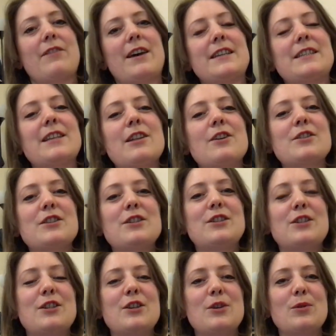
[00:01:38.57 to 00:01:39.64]
has a lot to
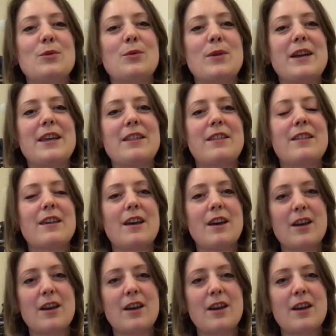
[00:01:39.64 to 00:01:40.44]
do with